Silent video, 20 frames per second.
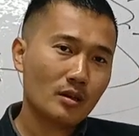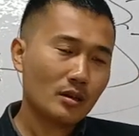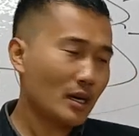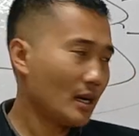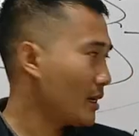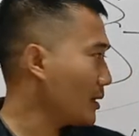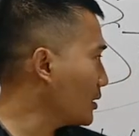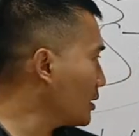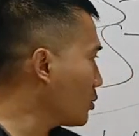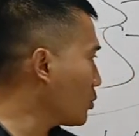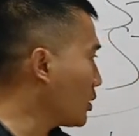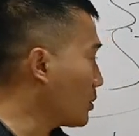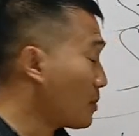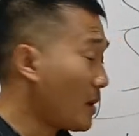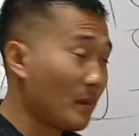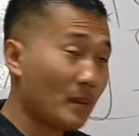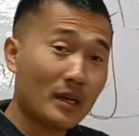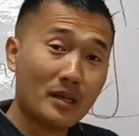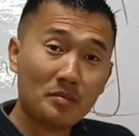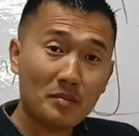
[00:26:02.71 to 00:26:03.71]
connected with
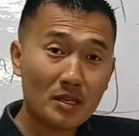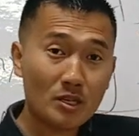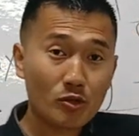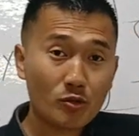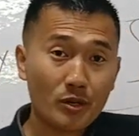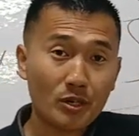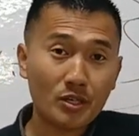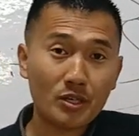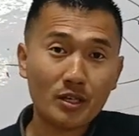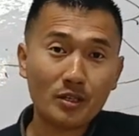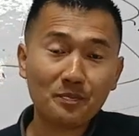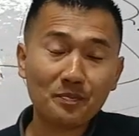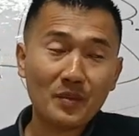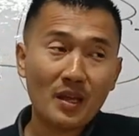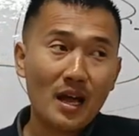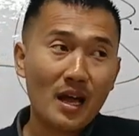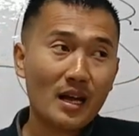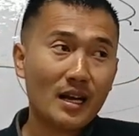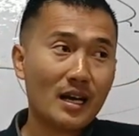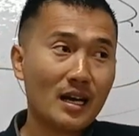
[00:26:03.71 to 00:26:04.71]
public administration,
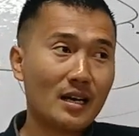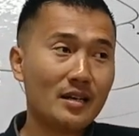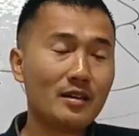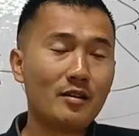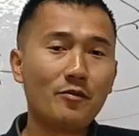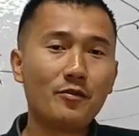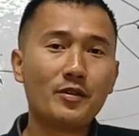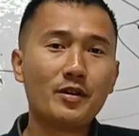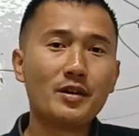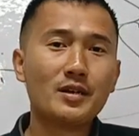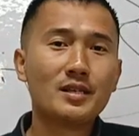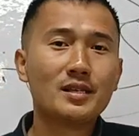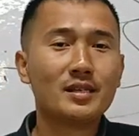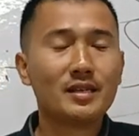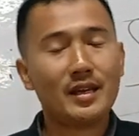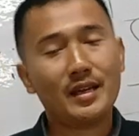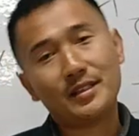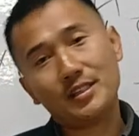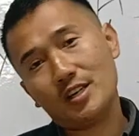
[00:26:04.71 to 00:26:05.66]
current affairs, and